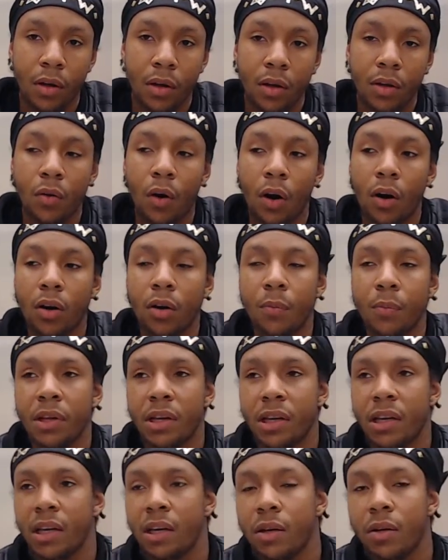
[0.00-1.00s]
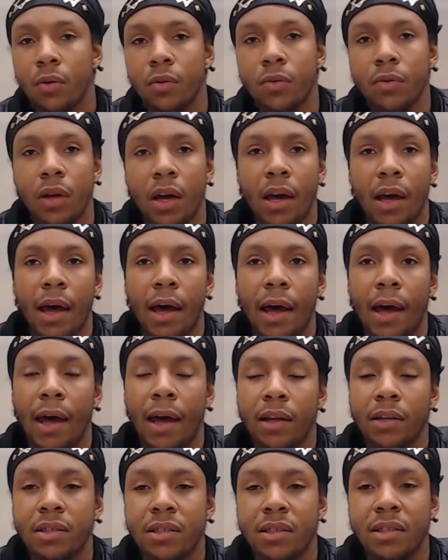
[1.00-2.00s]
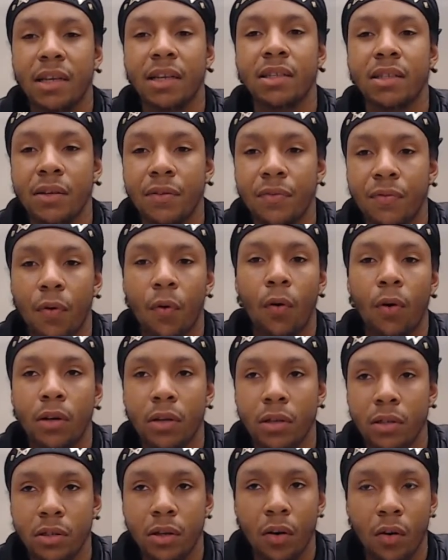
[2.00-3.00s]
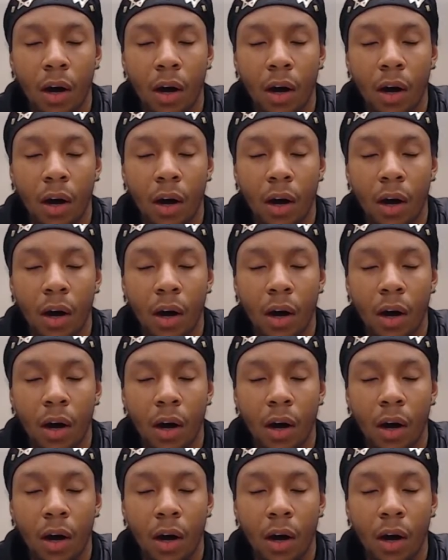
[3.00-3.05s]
You are going to be killed at 64 years old.